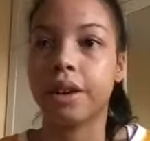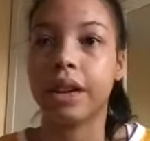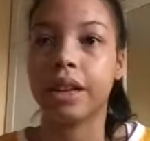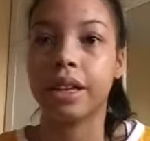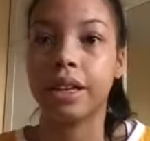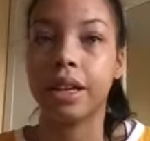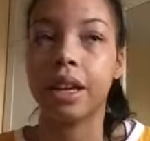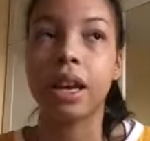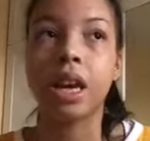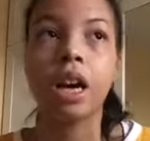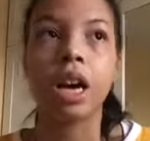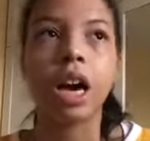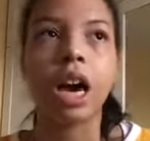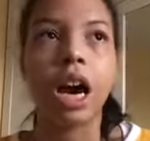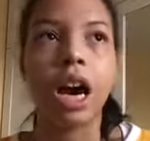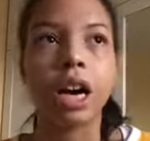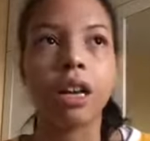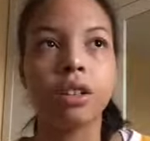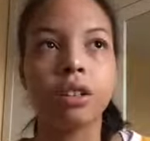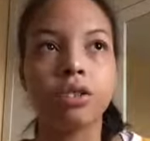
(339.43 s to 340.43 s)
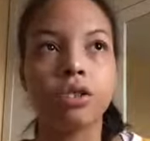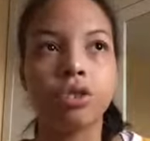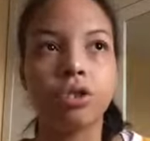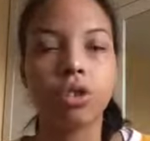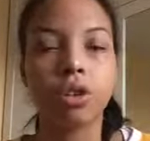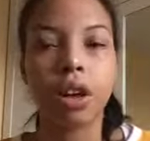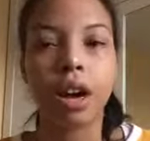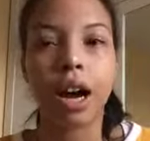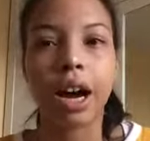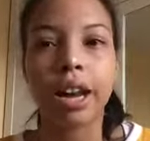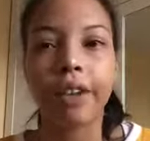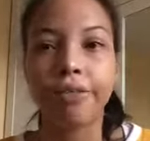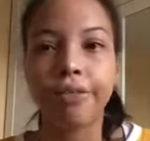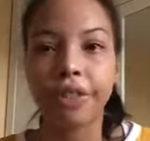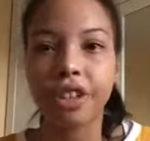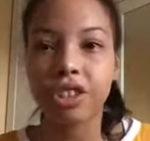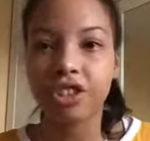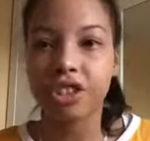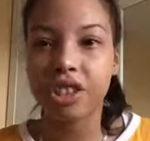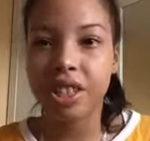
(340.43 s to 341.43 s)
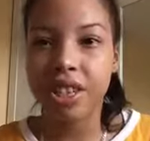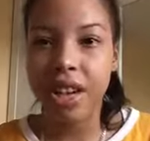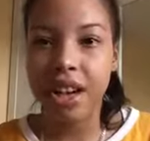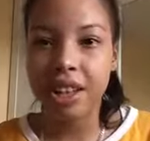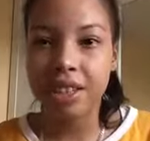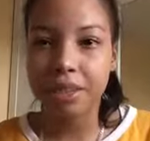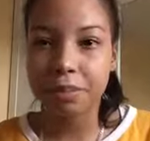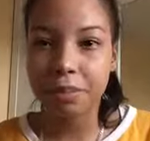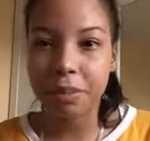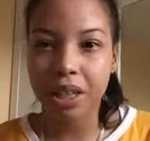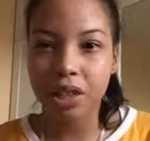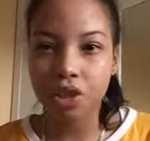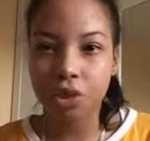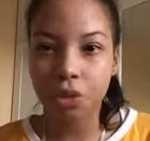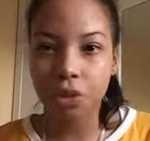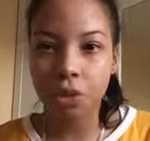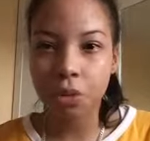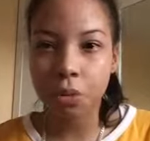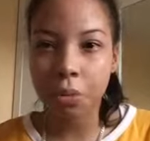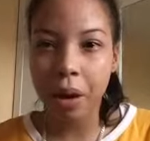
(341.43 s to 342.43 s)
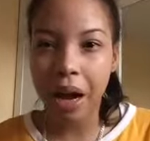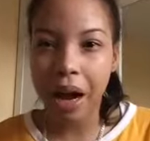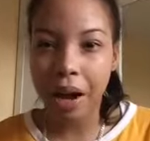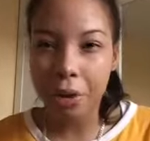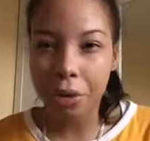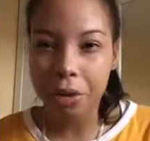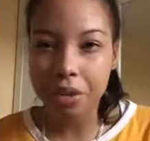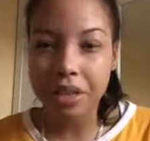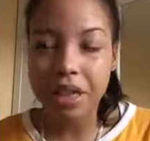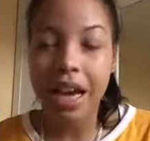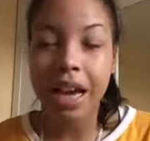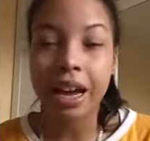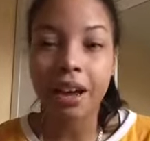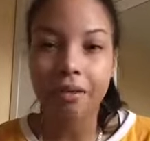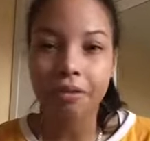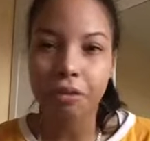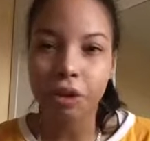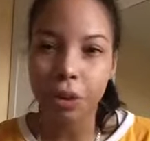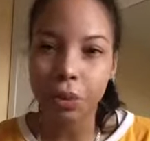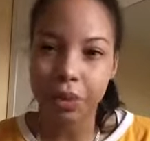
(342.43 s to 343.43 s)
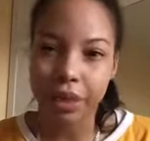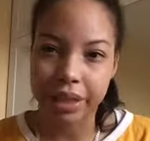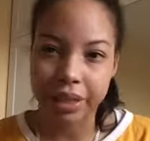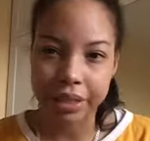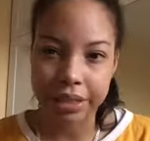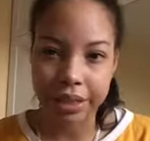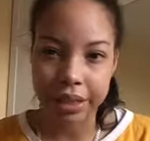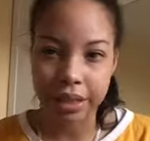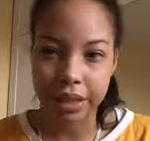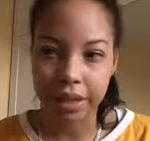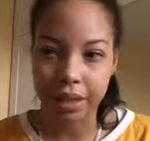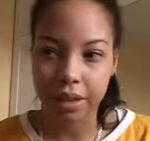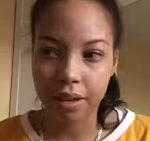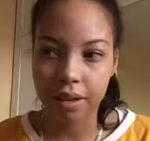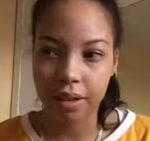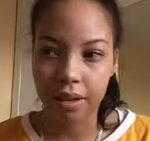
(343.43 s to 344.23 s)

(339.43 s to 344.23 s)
And I, I think she has magical powers. I have no idea